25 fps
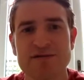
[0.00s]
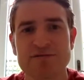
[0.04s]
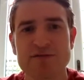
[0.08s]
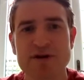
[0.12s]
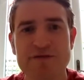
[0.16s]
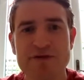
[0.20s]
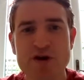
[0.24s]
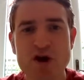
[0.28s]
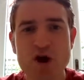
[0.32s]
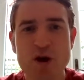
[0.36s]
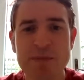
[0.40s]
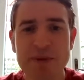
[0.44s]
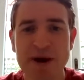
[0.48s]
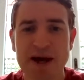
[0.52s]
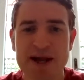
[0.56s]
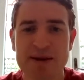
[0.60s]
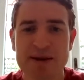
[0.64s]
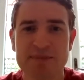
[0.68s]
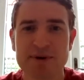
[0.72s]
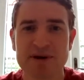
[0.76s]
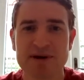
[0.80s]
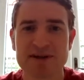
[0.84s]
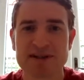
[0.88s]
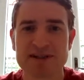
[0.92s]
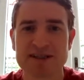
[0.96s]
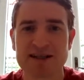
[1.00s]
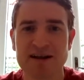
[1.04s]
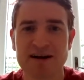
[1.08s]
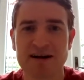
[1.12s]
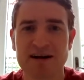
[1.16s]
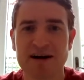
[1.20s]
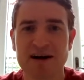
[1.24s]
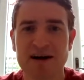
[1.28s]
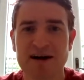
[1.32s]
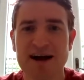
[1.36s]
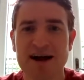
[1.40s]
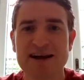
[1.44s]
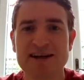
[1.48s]
Review papers
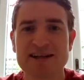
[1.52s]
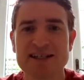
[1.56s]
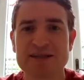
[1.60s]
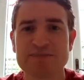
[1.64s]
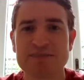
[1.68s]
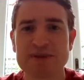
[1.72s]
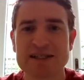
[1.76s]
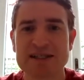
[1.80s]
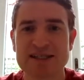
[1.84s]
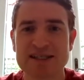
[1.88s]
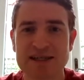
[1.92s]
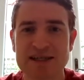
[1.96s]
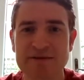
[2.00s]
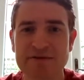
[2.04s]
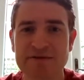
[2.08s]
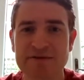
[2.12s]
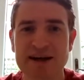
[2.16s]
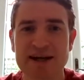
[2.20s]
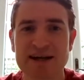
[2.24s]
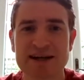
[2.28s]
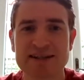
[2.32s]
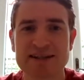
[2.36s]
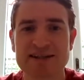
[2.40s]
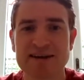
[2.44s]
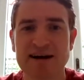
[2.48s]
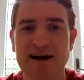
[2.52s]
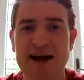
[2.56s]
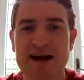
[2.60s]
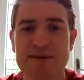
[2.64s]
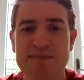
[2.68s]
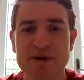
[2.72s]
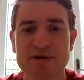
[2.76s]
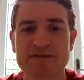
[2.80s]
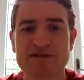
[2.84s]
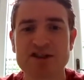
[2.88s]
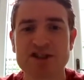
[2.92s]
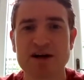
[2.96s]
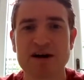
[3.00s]
are a specific
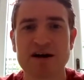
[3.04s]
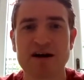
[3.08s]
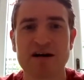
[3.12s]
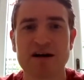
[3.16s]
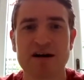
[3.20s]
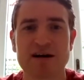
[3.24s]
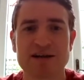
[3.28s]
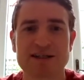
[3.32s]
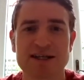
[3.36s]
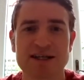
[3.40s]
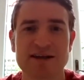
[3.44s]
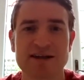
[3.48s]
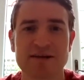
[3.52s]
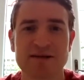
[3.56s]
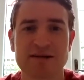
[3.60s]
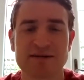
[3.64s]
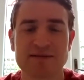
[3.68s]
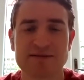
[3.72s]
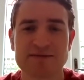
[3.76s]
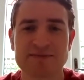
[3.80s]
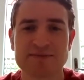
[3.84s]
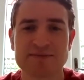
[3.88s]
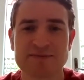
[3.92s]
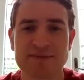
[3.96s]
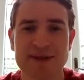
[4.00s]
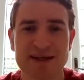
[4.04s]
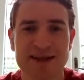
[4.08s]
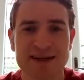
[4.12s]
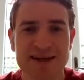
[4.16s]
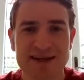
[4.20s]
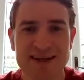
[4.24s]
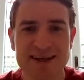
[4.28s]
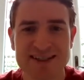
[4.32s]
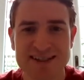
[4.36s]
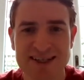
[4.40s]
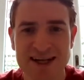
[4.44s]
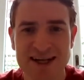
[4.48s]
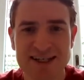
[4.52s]
type of journal article,
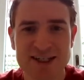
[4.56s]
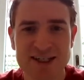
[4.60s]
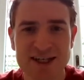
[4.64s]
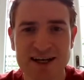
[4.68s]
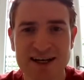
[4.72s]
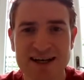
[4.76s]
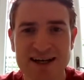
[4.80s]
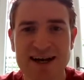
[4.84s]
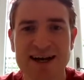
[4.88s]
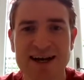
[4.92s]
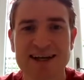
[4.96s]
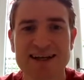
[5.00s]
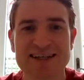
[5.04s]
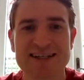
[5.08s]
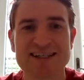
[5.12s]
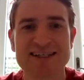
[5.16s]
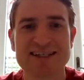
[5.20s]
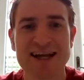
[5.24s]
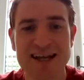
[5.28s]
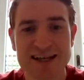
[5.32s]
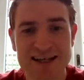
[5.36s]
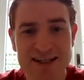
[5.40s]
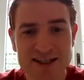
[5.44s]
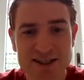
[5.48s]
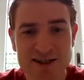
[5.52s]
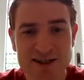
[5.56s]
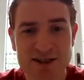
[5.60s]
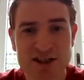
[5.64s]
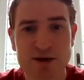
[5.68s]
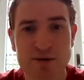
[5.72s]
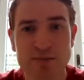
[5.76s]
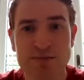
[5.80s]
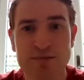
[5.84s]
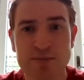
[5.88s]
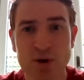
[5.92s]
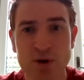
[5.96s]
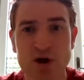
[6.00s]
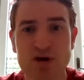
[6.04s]
essentially an extended
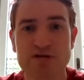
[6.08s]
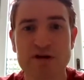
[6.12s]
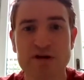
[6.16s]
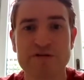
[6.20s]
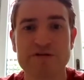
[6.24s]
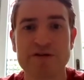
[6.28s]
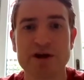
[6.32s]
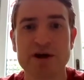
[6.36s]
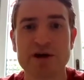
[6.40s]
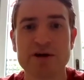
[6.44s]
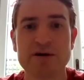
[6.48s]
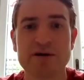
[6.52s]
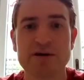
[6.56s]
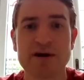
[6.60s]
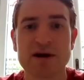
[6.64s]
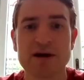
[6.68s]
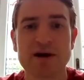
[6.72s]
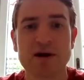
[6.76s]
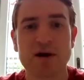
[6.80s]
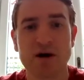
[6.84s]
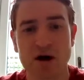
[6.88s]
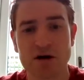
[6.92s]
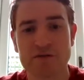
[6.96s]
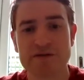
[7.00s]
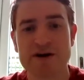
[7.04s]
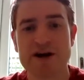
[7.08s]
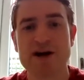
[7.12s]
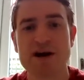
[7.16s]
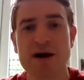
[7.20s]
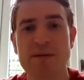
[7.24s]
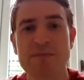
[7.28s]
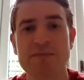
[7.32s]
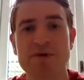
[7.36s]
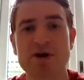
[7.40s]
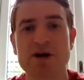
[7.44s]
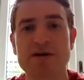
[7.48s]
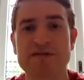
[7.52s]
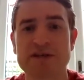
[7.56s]
book review of a
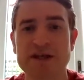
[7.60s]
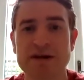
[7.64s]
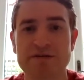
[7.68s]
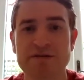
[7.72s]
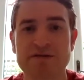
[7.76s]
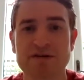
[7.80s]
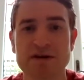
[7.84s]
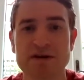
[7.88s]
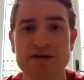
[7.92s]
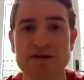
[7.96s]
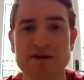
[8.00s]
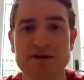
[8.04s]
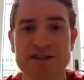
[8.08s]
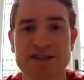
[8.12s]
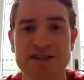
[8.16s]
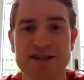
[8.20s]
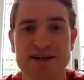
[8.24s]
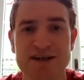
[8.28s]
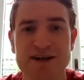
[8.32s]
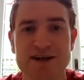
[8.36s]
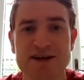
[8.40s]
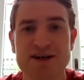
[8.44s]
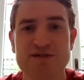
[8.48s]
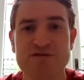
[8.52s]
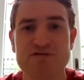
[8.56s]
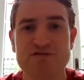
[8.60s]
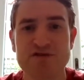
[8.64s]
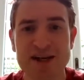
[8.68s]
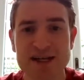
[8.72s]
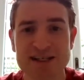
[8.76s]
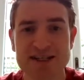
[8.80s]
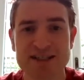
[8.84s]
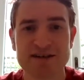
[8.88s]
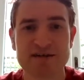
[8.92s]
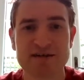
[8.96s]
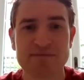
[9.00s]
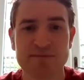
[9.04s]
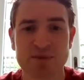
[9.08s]
number of different
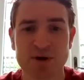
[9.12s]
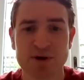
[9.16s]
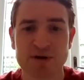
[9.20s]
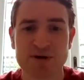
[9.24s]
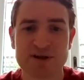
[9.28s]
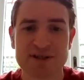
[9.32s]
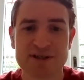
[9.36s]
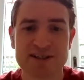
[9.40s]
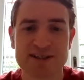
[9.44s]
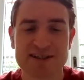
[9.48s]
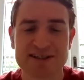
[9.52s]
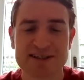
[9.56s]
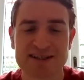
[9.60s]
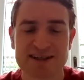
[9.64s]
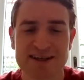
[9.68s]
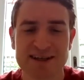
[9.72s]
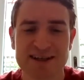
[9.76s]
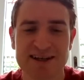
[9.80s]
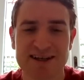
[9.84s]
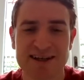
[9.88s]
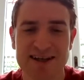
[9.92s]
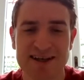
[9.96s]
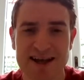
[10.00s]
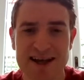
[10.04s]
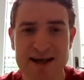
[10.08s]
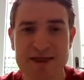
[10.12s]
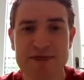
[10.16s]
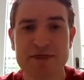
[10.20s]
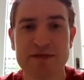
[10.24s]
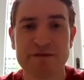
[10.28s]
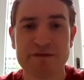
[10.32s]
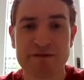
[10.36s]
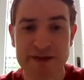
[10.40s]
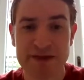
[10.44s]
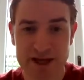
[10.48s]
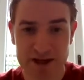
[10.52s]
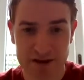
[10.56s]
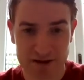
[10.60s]
recent books in the
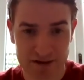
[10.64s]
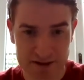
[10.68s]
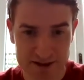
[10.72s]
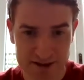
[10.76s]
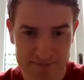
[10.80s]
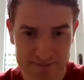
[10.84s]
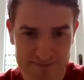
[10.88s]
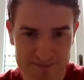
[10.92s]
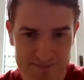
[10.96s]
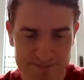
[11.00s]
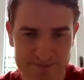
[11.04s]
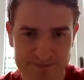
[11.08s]
field.